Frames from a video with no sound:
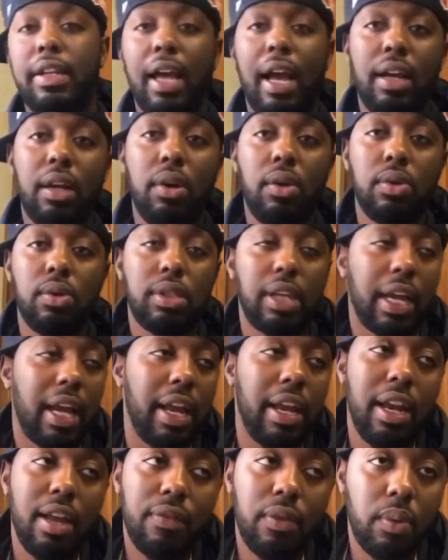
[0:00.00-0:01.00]
Dot goes, like
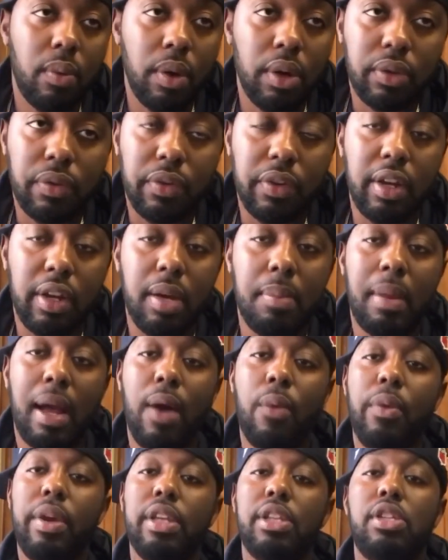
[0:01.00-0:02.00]
I never worked for them. I
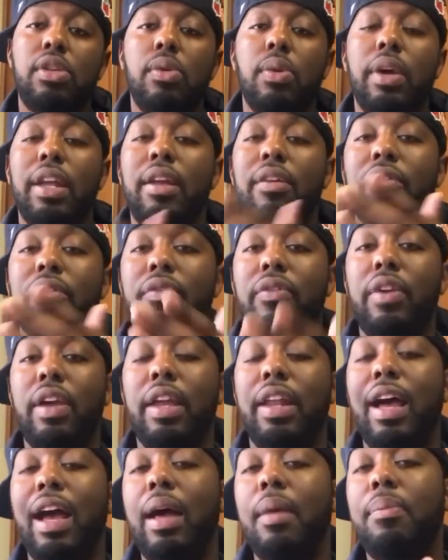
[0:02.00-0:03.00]
went to an
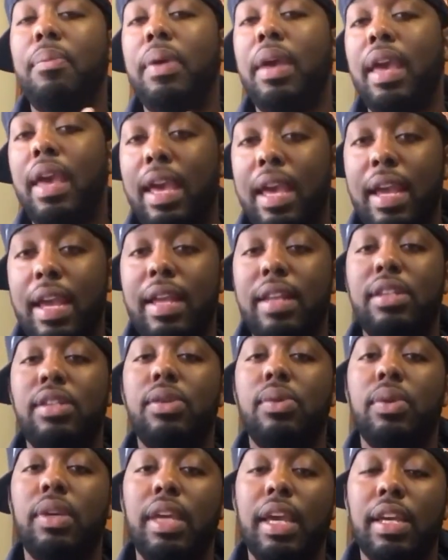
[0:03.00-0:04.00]
event. I paid
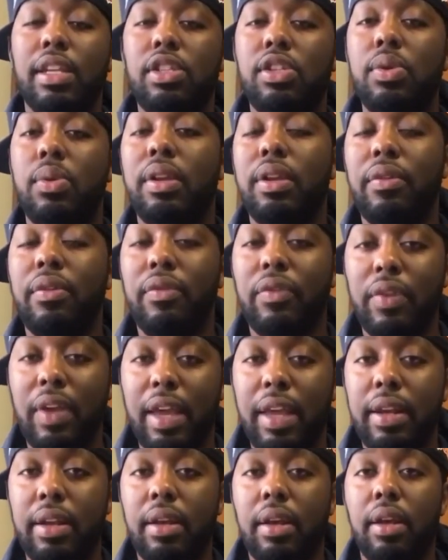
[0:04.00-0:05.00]
to get to an
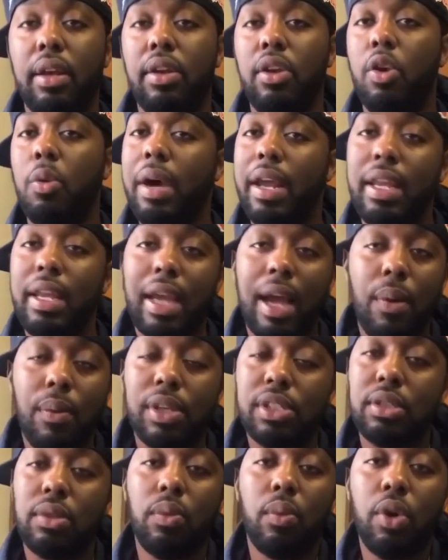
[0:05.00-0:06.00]
event. Nobody, I
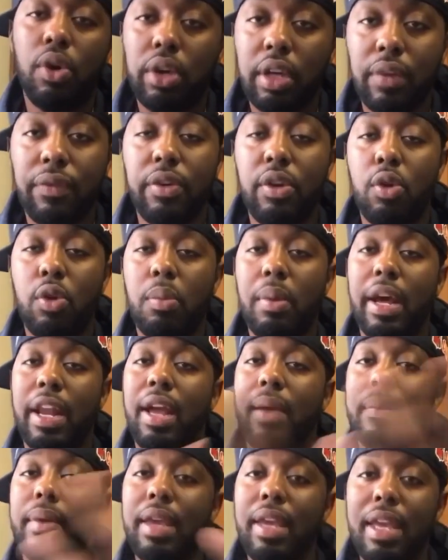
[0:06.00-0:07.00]
wasn't working for
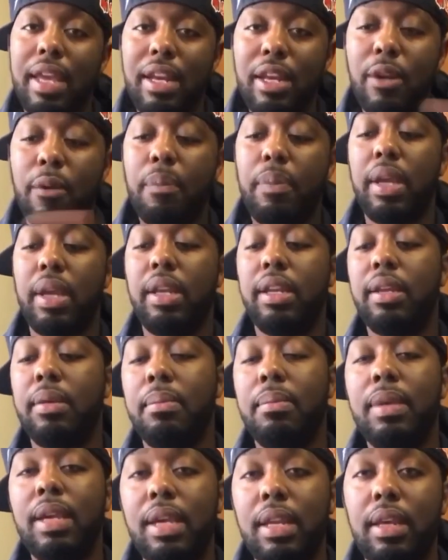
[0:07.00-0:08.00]
nobody. I'm
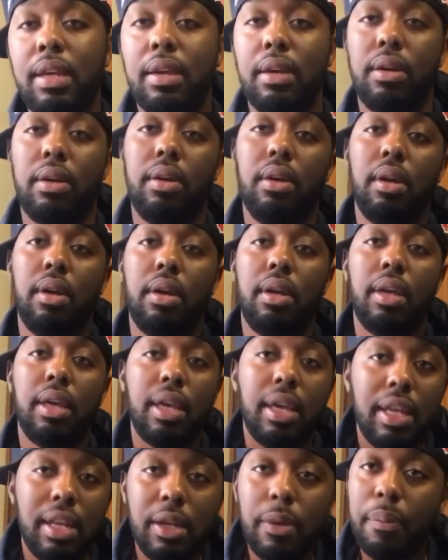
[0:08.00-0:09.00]
independent media.
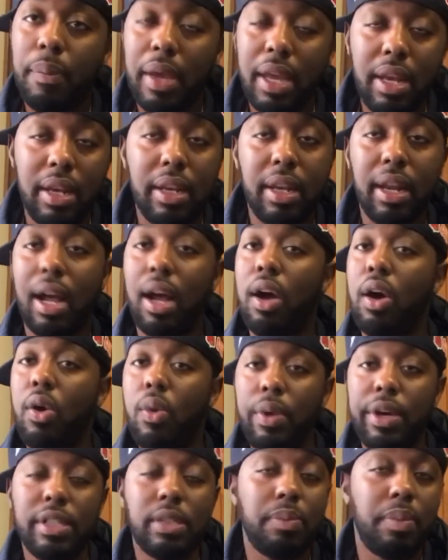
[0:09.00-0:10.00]
Independent. I
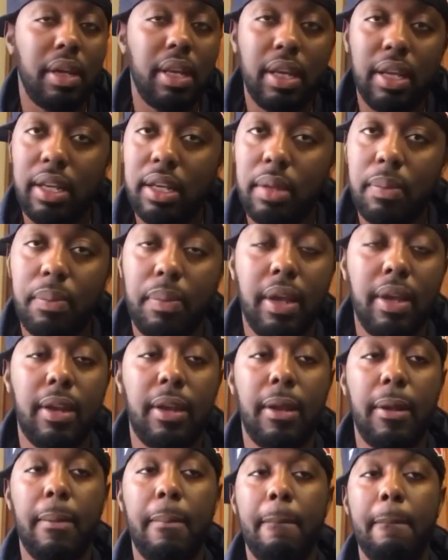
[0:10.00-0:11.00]
always been
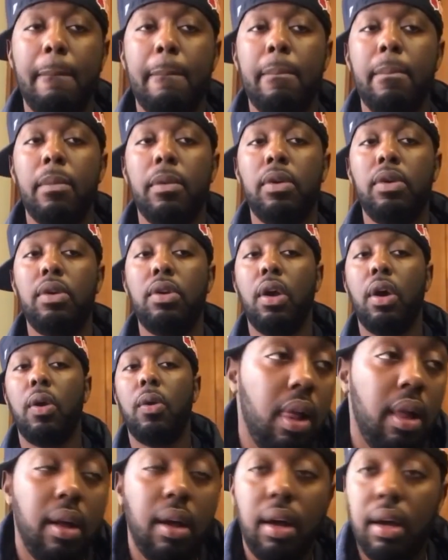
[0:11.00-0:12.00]
independent you know,
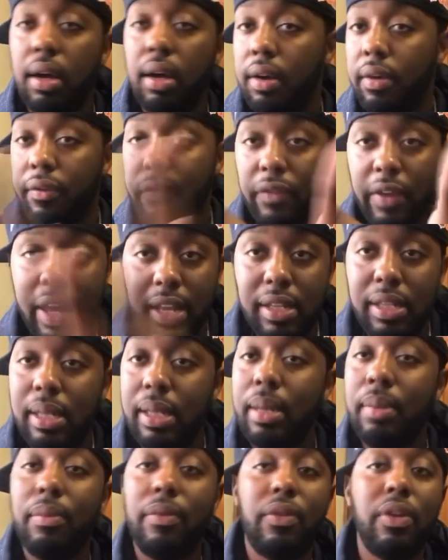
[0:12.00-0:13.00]
uh, Fed
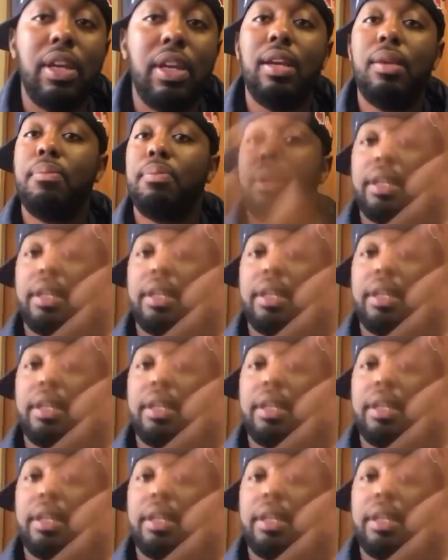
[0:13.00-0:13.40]
DMV,